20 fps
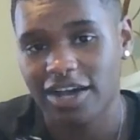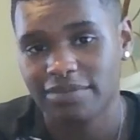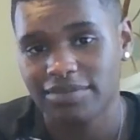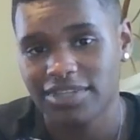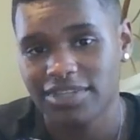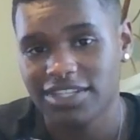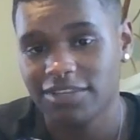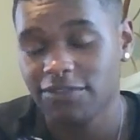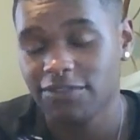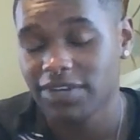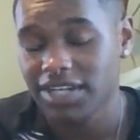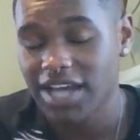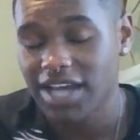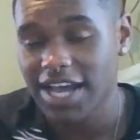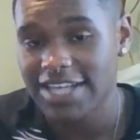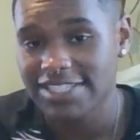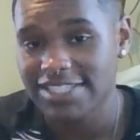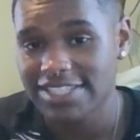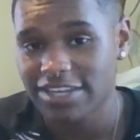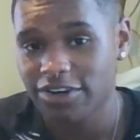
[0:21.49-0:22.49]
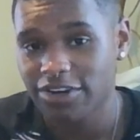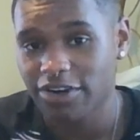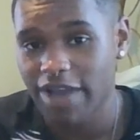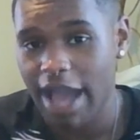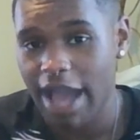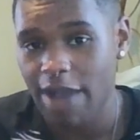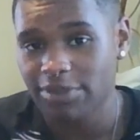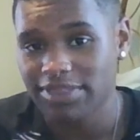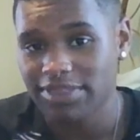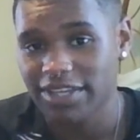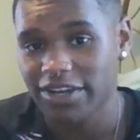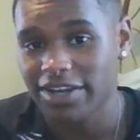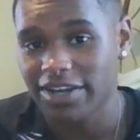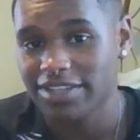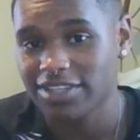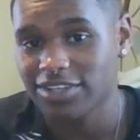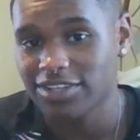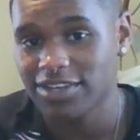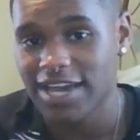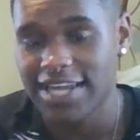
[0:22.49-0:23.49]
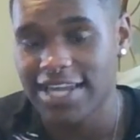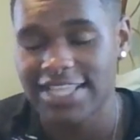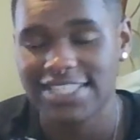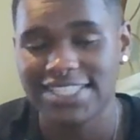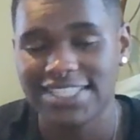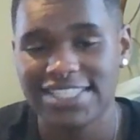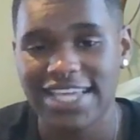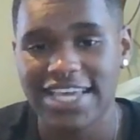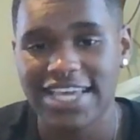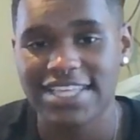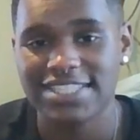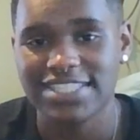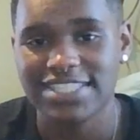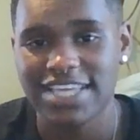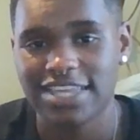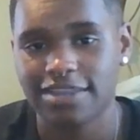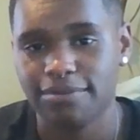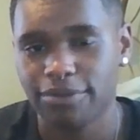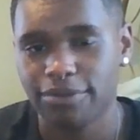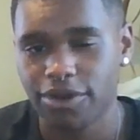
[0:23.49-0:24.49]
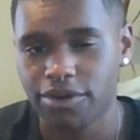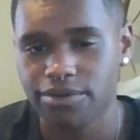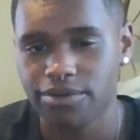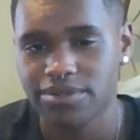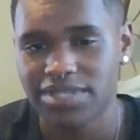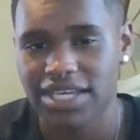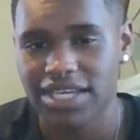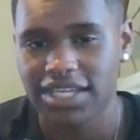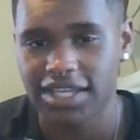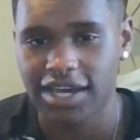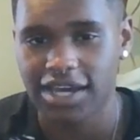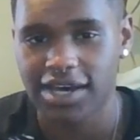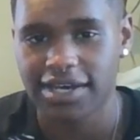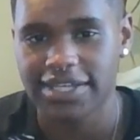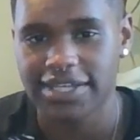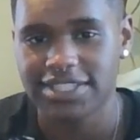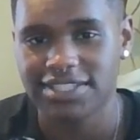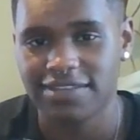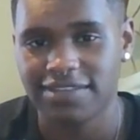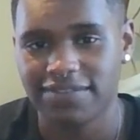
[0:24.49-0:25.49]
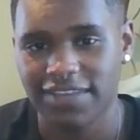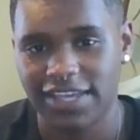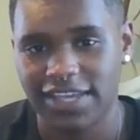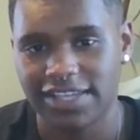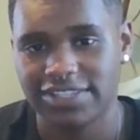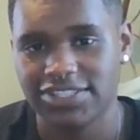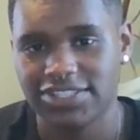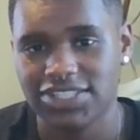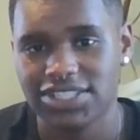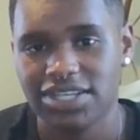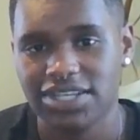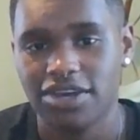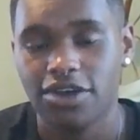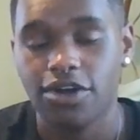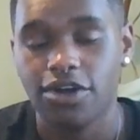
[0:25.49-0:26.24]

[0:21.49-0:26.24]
the different kinds that are out there in the United States, and the pros and cons of each.